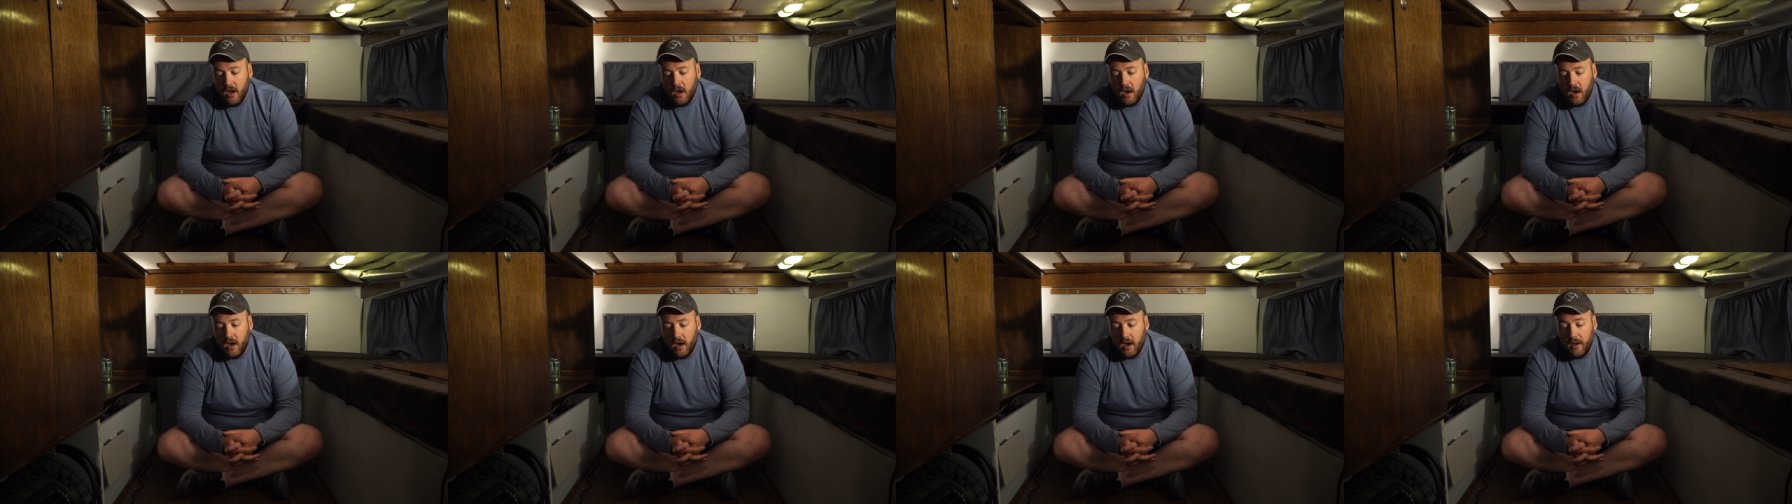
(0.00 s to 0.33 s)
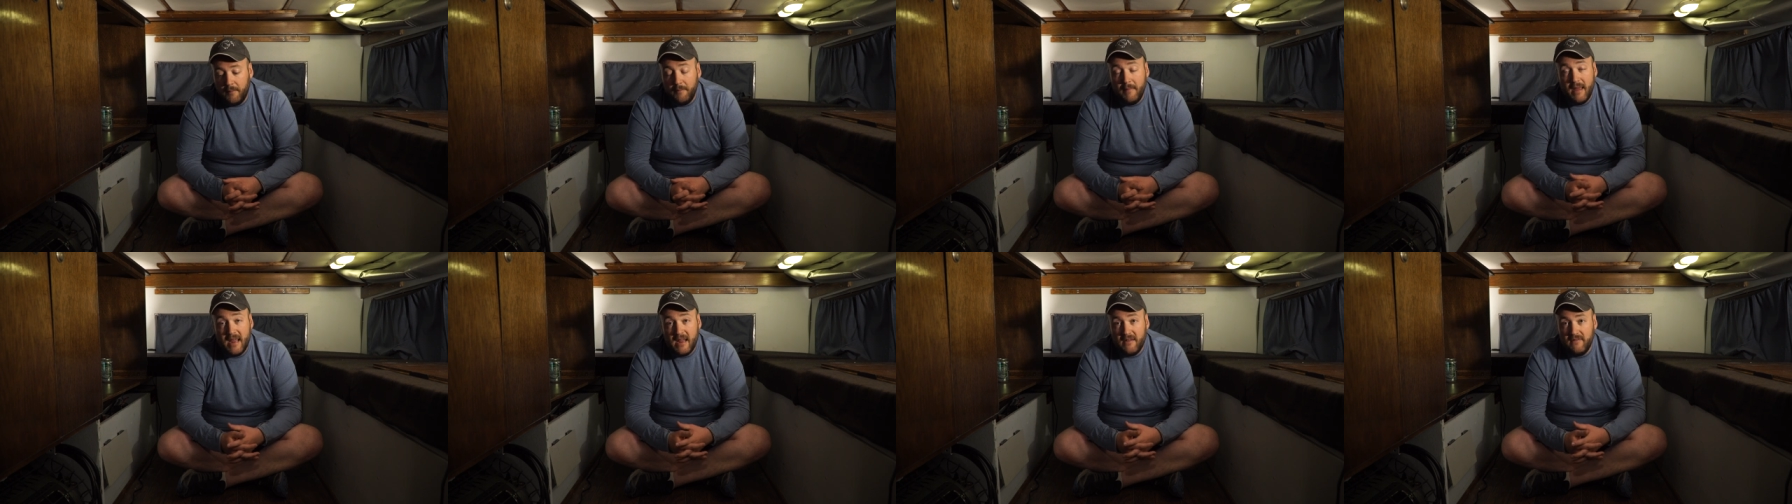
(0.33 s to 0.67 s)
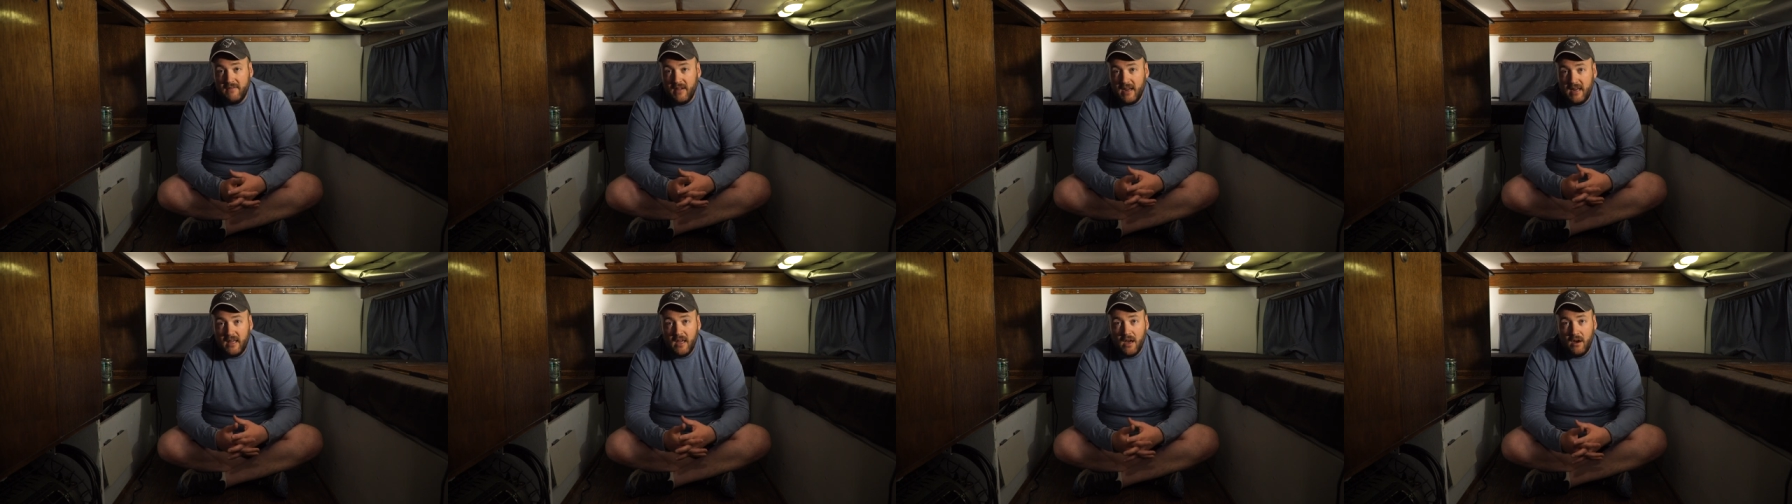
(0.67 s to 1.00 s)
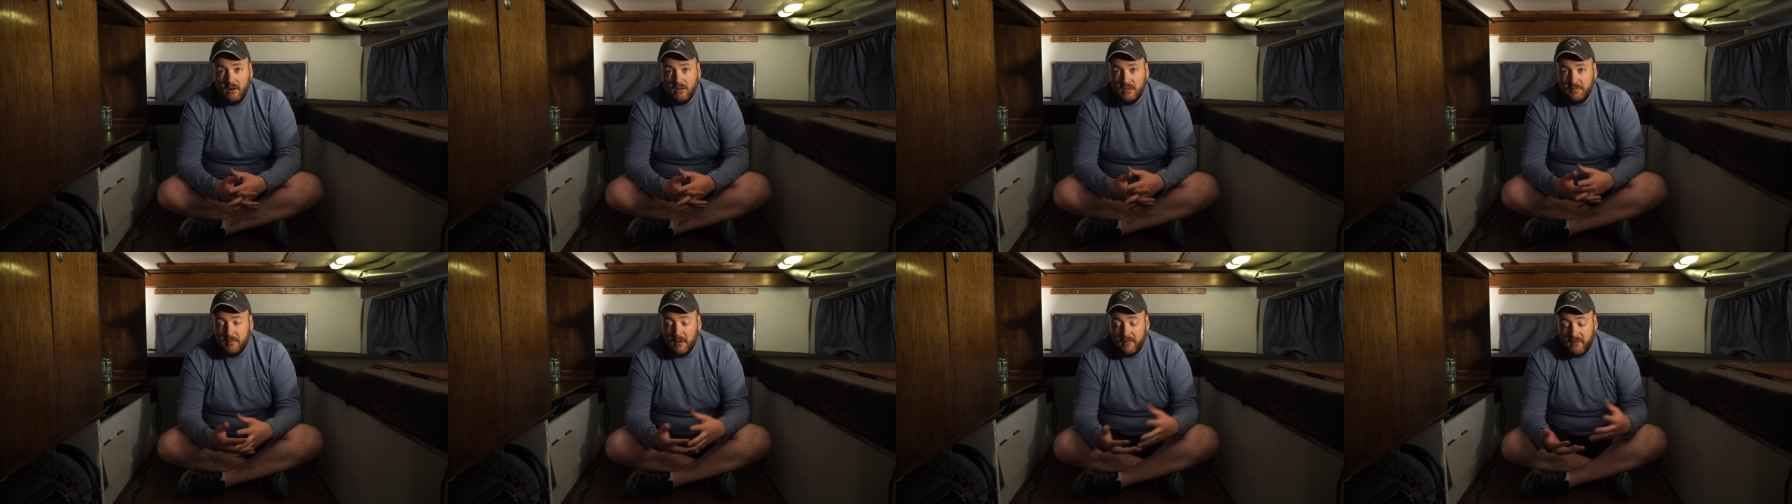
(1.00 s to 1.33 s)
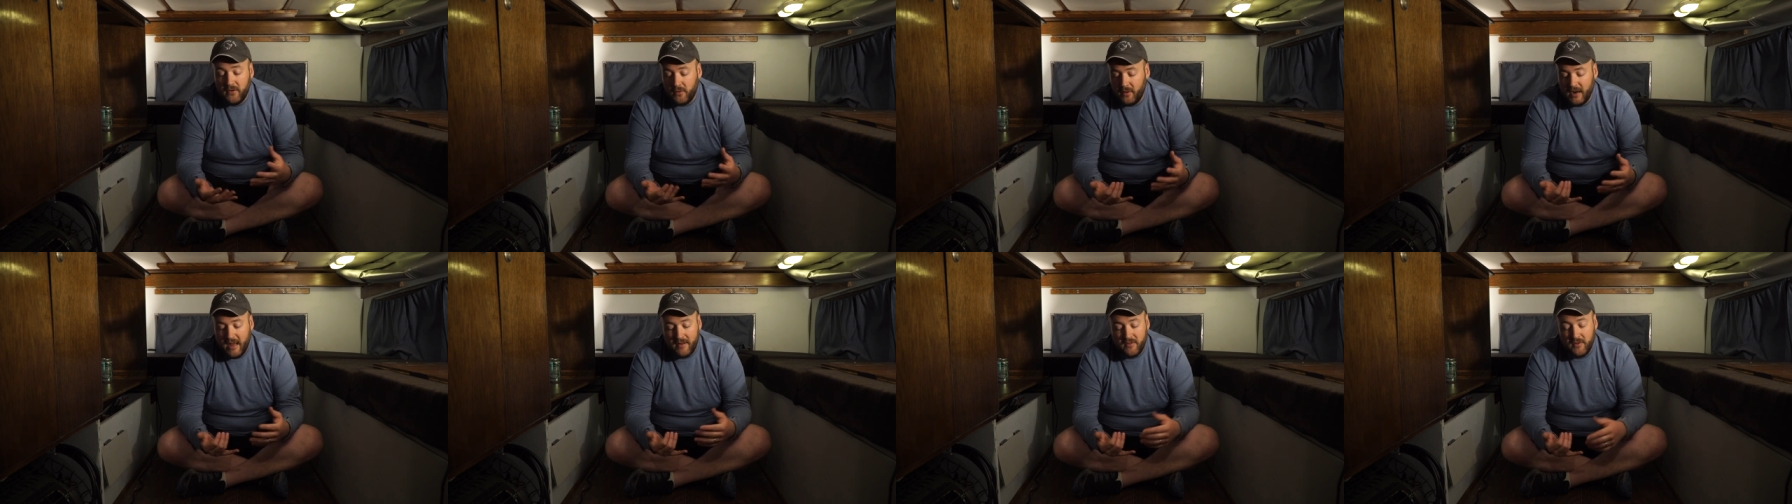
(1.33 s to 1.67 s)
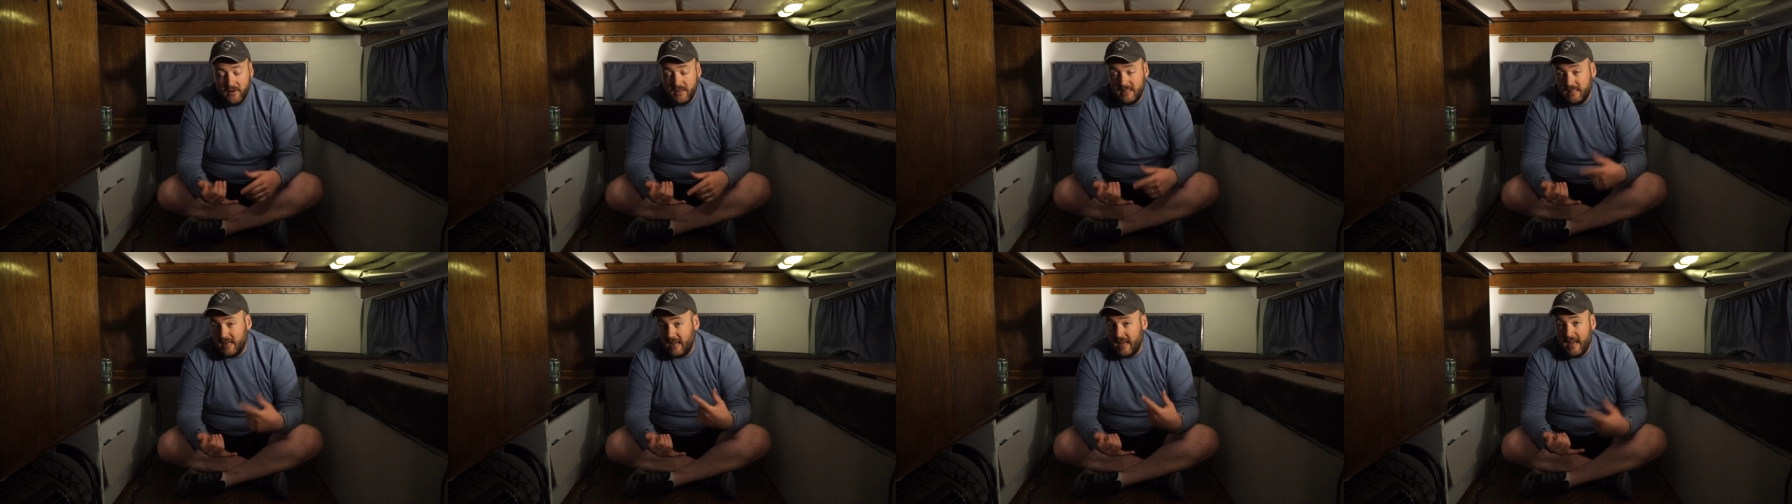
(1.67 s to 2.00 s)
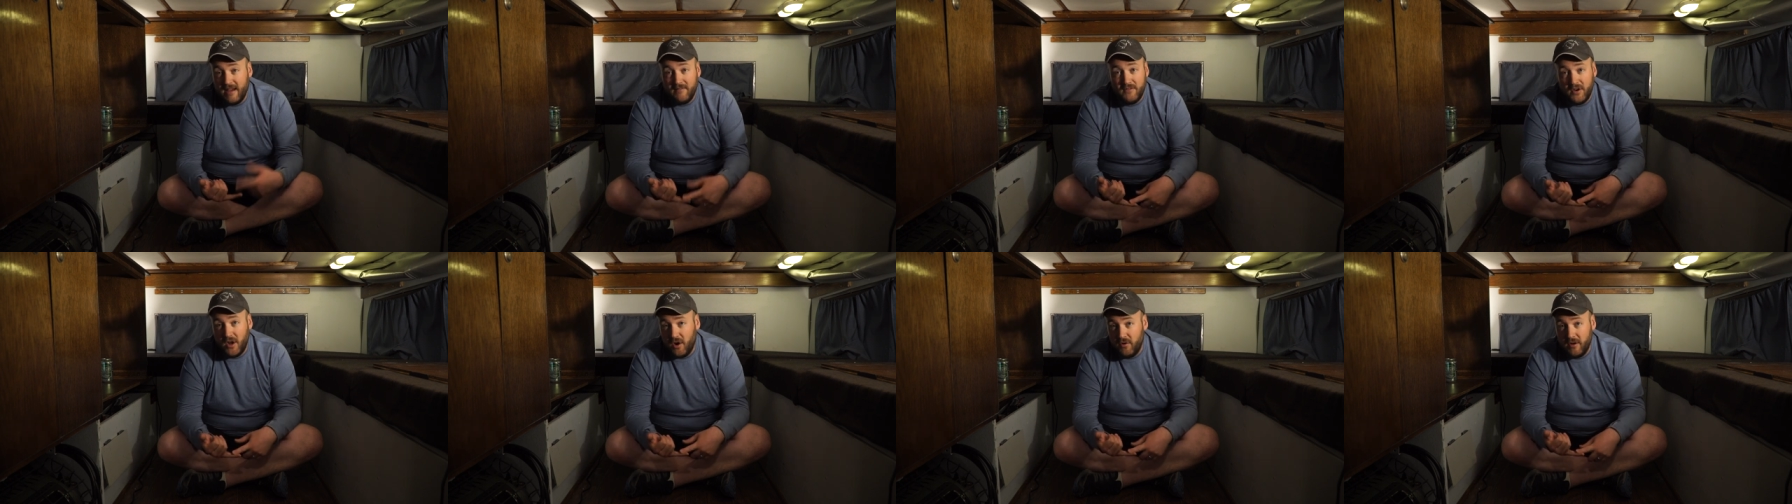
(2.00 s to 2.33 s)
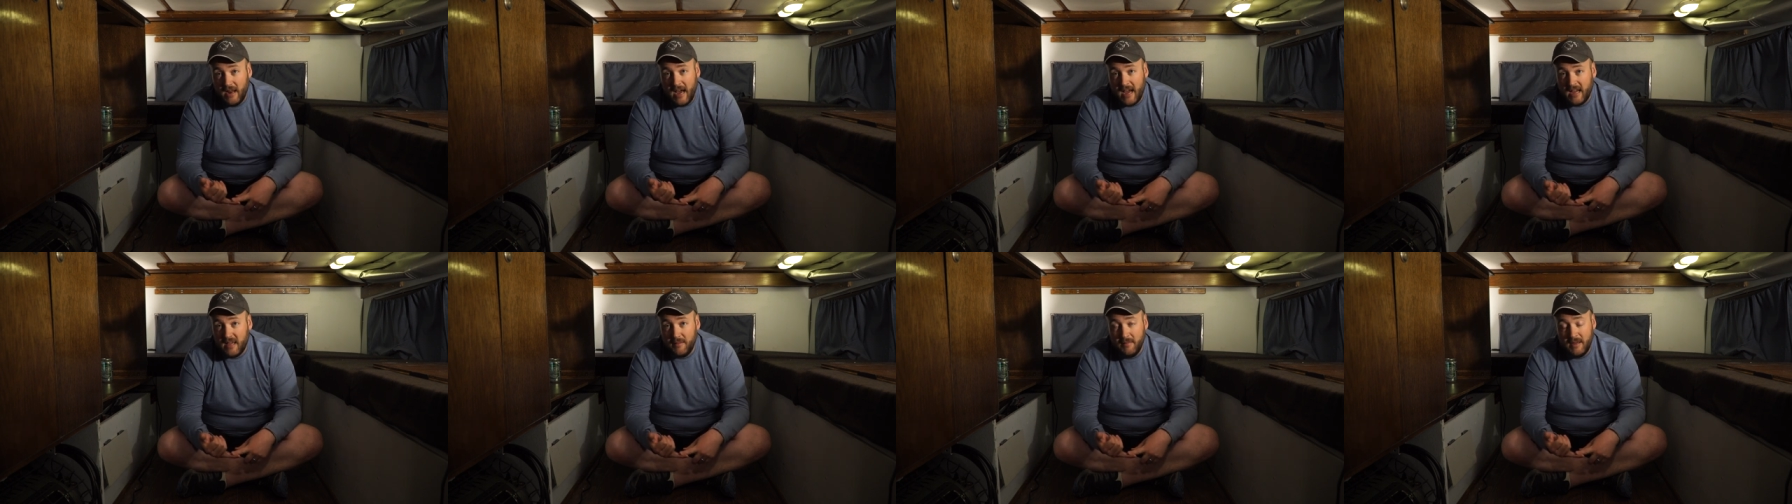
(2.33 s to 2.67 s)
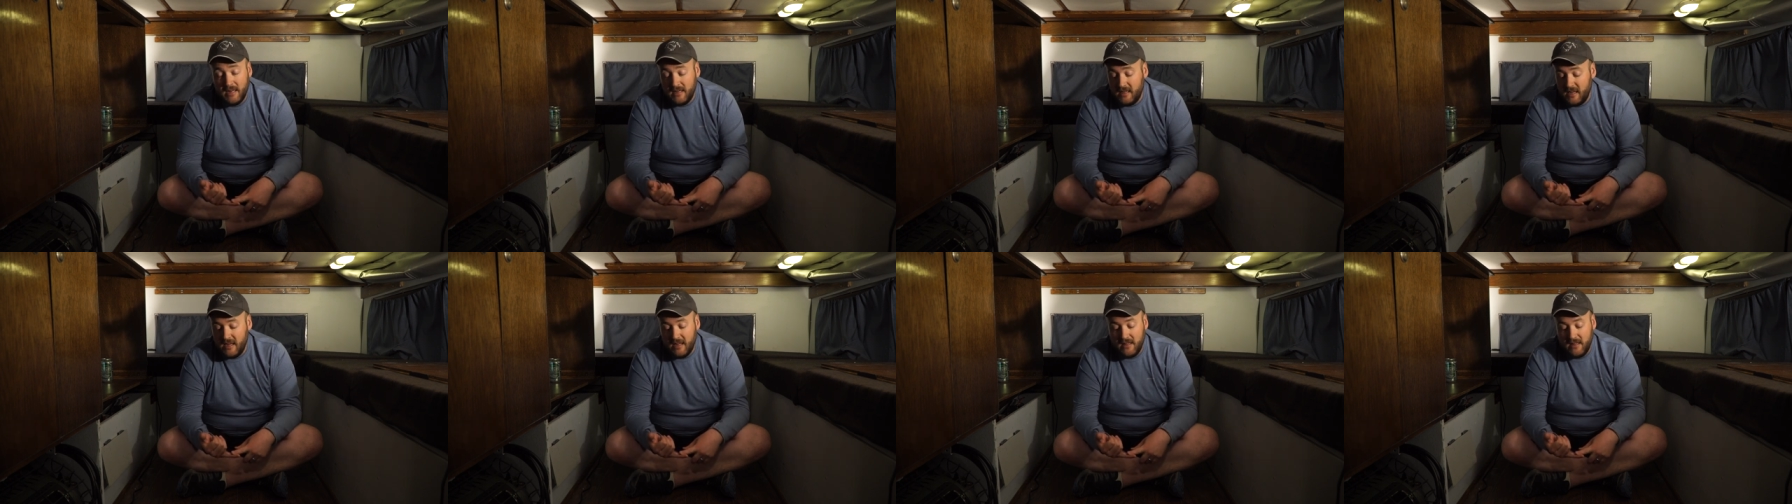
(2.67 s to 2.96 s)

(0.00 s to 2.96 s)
uh, make videos, but for whatever reason, I have no document,